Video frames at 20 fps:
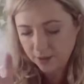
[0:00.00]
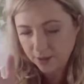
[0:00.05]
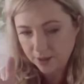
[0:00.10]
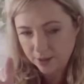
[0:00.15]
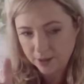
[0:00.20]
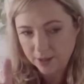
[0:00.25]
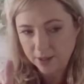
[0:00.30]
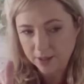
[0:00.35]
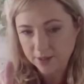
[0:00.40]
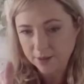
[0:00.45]

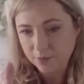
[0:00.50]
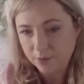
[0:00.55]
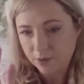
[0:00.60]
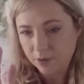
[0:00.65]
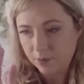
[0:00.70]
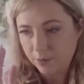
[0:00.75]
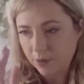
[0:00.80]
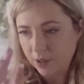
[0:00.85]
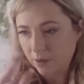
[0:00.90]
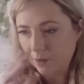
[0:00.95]
That is
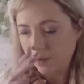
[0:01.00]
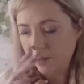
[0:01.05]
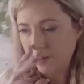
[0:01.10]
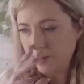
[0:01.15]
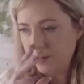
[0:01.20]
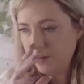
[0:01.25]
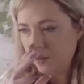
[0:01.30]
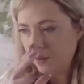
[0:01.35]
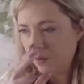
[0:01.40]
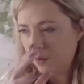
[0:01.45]
where I'm
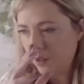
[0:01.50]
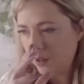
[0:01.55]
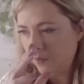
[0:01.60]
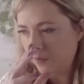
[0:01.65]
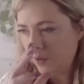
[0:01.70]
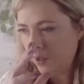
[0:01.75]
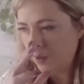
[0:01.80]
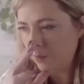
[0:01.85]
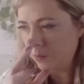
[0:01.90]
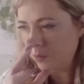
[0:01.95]
going. So
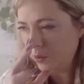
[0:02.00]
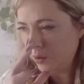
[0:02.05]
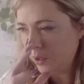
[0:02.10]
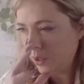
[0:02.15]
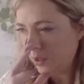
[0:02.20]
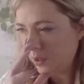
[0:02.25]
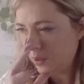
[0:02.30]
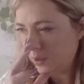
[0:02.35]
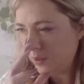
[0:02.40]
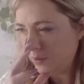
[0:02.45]
if I'm
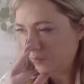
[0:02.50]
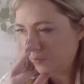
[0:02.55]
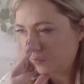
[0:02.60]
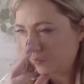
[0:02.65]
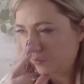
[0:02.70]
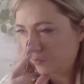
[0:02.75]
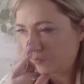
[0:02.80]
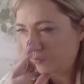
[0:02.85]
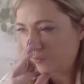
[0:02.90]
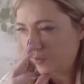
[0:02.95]
looking at this,
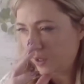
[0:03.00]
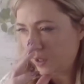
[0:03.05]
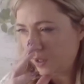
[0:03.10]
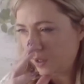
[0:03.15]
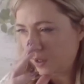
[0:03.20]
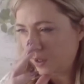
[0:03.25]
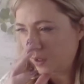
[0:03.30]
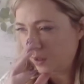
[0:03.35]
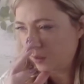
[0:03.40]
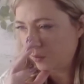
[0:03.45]

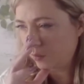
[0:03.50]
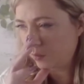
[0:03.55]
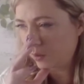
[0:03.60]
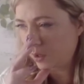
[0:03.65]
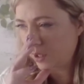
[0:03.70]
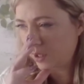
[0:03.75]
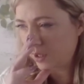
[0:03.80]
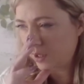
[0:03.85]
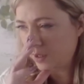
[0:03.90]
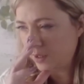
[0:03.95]

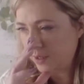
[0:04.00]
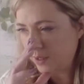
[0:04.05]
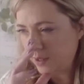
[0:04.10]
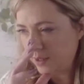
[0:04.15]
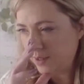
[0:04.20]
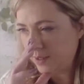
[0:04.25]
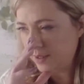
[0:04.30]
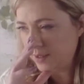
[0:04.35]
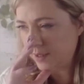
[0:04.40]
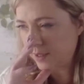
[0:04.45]
like I
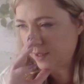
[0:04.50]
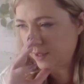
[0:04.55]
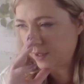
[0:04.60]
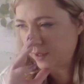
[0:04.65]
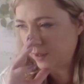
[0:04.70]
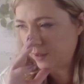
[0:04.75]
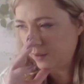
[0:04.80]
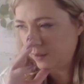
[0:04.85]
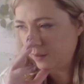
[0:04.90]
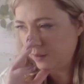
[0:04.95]
didn't
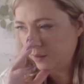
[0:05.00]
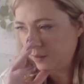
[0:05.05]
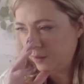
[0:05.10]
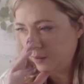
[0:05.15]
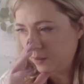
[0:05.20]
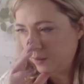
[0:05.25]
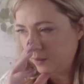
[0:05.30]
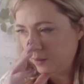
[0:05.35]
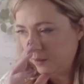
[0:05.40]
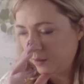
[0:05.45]
say
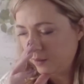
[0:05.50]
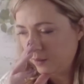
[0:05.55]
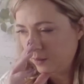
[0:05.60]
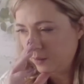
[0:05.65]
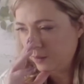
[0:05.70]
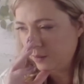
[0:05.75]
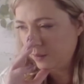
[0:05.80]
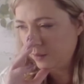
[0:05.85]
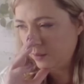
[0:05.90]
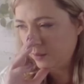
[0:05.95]

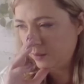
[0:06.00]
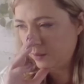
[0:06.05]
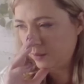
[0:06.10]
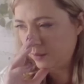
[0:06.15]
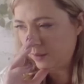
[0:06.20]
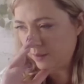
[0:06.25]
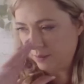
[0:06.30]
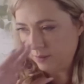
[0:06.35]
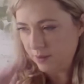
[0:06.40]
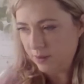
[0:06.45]

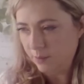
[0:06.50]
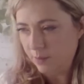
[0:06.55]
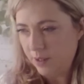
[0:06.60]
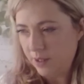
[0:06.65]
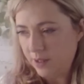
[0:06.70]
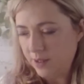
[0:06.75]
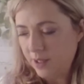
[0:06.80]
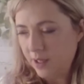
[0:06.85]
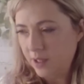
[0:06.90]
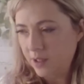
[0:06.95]
this is a
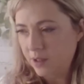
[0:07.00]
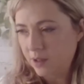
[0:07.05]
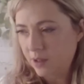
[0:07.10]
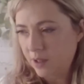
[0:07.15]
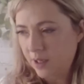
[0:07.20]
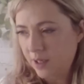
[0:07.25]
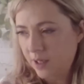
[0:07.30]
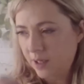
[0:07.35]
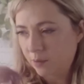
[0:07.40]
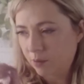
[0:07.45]
meditation
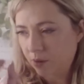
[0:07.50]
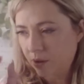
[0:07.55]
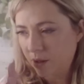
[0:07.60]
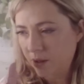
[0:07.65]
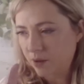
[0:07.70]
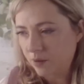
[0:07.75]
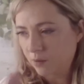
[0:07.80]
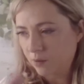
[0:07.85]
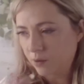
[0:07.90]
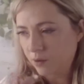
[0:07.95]
I had where
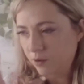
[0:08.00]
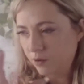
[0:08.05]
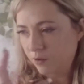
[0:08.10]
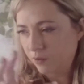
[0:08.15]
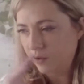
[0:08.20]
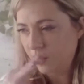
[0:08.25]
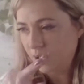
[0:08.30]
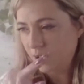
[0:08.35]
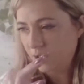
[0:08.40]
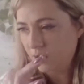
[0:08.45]
I saw two
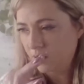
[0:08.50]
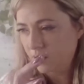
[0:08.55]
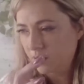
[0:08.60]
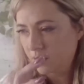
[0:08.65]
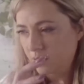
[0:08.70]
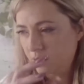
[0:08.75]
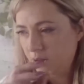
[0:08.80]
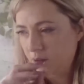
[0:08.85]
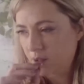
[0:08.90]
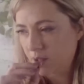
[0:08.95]

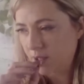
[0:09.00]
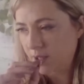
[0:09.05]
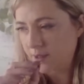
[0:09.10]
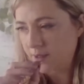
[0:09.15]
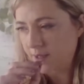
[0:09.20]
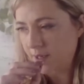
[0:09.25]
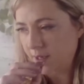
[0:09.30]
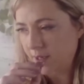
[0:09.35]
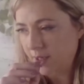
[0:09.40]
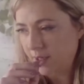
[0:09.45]
figures,
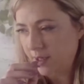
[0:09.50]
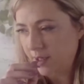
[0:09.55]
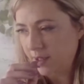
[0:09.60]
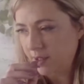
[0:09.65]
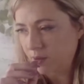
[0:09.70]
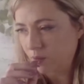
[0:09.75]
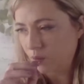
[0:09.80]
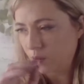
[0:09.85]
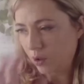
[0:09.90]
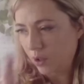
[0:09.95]
is that
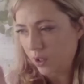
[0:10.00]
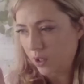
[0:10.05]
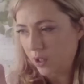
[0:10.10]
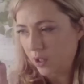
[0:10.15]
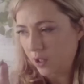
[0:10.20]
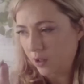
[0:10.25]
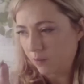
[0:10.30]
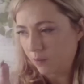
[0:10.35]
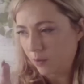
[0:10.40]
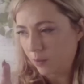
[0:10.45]
connected? What
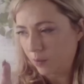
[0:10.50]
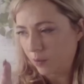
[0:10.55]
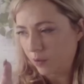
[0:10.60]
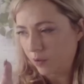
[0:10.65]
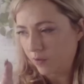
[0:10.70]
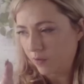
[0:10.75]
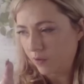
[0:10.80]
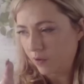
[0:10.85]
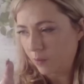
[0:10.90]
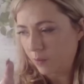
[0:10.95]
can you give me
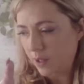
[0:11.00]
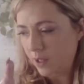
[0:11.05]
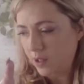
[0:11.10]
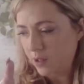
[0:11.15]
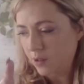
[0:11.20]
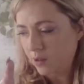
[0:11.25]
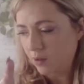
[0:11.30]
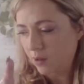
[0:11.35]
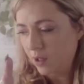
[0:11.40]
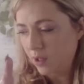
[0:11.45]
more
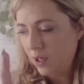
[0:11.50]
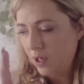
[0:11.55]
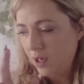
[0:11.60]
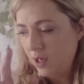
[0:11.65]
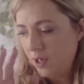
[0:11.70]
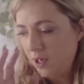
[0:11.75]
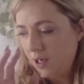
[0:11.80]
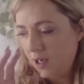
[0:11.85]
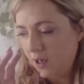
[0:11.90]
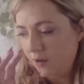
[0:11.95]
information on?
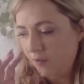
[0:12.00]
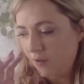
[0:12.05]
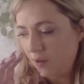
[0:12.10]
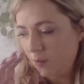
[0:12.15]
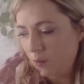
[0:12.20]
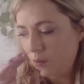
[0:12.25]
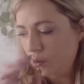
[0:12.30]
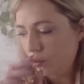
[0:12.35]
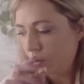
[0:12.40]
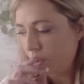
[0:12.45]
If
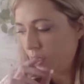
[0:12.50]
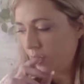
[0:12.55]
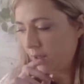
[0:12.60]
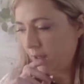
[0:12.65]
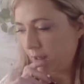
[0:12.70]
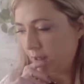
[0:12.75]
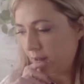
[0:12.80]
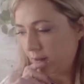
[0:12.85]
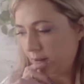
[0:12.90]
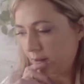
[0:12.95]
I'm
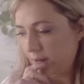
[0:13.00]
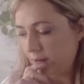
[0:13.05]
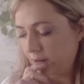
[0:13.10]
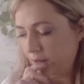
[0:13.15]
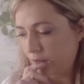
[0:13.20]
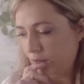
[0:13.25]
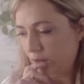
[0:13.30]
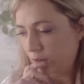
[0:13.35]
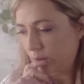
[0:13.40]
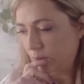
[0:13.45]
looking at
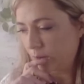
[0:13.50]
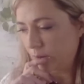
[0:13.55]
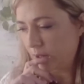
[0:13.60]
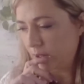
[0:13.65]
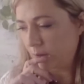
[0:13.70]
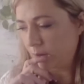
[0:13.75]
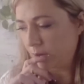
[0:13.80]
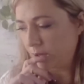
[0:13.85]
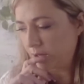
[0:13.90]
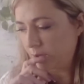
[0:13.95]
this from
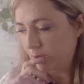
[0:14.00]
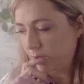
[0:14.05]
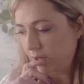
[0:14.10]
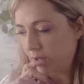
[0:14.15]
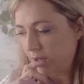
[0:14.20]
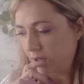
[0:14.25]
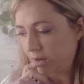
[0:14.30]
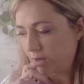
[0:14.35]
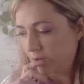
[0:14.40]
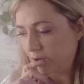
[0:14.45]
a
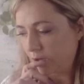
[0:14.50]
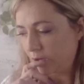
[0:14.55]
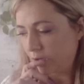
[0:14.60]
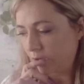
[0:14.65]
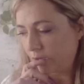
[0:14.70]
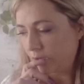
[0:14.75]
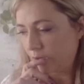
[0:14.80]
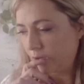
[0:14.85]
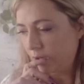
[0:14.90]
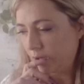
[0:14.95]
perspective
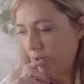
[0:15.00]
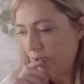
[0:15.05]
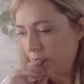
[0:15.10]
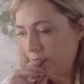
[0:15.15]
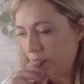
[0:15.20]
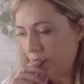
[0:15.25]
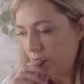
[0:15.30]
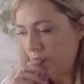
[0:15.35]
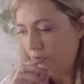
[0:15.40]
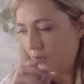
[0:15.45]
of
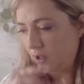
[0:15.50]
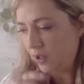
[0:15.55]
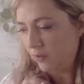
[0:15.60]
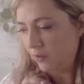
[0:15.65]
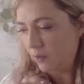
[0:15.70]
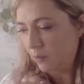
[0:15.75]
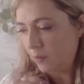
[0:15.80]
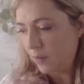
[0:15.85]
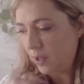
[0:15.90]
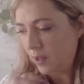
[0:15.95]
you've
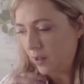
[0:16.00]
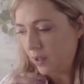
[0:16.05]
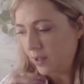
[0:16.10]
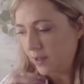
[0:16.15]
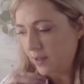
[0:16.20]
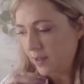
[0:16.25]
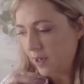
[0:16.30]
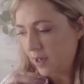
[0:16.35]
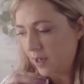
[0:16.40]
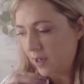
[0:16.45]
given me
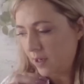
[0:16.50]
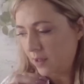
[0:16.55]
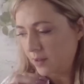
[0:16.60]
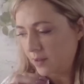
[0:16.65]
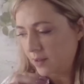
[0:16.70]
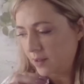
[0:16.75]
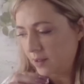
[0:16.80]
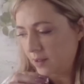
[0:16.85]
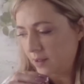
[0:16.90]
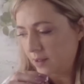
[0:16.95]
these
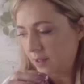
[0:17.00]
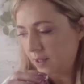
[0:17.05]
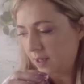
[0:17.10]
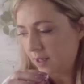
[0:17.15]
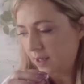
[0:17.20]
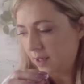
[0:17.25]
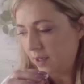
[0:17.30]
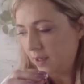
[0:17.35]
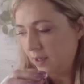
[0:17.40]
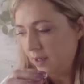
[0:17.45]
cards that
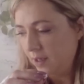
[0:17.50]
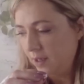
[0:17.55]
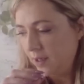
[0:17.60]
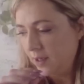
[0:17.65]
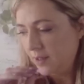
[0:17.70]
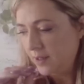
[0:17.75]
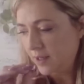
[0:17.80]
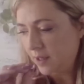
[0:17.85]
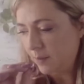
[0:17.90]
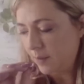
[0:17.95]
say
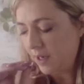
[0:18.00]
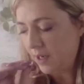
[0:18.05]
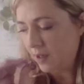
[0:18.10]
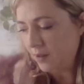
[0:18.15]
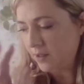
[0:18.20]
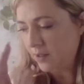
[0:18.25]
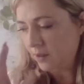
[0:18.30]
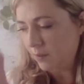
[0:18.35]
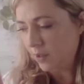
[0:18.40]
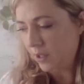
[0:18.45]

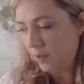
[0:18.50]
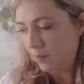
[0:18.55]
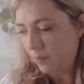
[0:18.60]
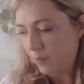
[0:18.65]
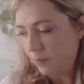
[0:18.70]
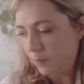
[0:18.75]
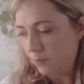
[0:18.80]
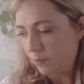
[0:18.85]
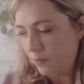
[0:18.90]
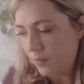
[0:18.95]
somehow somebody
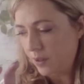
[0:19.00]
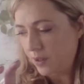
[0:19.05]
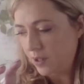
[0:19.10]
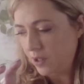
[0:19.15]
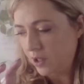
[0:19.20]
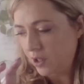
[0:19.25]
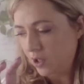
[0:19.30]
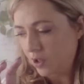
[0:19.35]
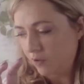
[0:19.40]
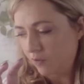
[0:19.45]
in
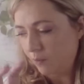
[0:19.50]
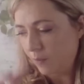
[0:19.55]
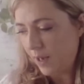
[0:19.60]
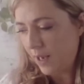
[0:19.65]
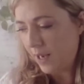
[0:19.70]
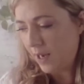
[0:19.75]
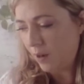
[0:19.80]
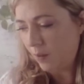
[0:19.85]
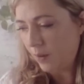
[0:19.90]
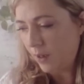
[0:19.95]
position of
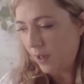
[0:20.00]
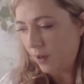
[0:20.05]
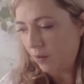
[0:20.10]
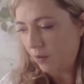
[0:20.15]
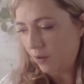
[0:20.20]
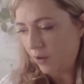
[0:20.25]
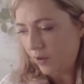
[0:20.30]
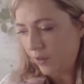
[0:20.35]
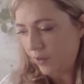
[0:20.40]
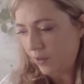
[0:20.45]
power
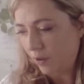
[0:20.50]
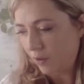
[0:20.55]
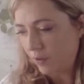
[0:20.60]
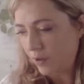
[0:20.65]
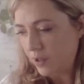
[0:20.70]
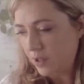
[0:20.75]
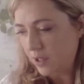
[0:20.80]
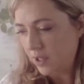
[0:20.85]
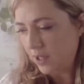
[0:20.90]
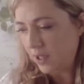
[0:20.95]
or
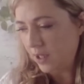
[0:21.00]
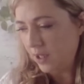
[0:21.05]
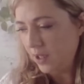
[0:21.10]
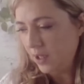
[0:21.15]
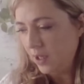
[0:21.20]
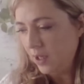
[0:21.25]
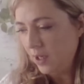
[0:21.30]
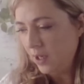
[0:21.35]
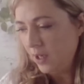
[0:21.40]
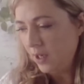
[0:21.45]

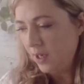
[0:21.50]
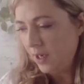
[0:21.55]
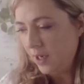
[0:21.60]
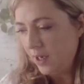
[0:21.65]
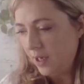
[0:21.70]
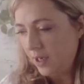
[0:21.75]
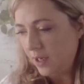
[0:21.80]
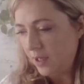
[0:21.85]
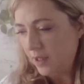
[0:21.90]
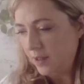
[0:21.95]
authority
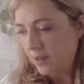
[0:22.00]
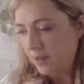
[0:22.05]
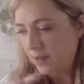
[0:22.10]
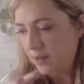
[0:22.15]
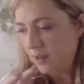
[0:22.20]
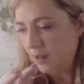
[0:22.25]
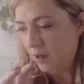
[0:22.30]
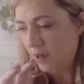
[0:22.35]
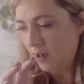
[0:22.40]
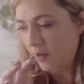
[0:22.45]

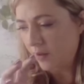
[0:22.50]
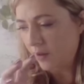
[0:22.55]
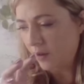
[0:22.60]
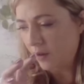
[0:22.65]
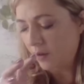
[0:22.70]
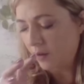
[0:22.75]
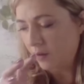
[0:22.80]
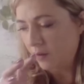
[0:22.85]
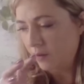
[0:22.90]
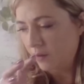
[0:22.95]
is
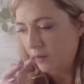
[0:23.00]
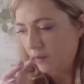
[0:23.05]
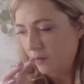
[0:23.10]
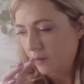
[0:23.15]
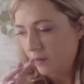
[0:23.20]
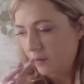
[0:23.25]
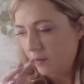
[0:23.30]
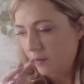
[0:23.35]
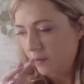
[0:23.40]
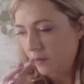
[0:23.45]
either
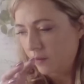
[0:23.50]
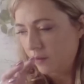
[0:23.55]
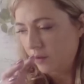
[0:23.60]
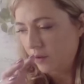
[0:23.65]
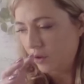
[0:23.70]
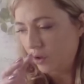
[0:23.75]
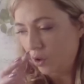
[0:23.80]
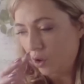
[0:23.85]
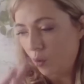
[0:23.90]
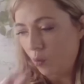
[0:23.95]

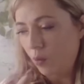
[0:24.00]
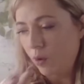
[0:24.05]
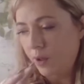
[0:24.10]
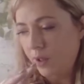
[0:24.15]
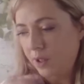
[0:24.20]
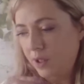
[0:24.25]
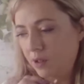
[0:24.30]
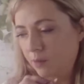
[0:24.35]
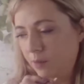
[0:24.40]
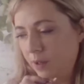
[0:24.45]
not
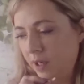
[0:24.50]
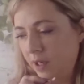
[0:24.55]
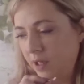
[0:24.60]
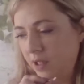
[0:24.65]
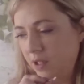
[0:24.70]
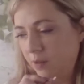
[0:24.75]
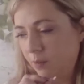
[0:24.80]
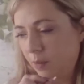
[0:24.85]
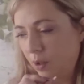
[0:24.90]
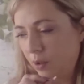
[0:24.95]
wanting to be
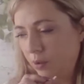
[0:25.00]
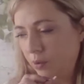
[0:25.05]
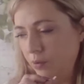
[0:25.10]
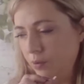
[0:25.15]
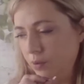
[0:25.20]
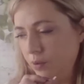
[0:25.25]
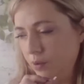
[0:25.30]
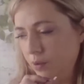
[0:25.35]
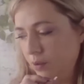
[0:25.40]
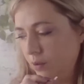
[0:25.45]

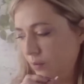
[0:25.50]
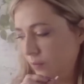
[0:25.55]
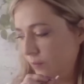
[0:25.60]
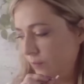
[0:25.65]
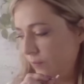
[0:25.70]
exposed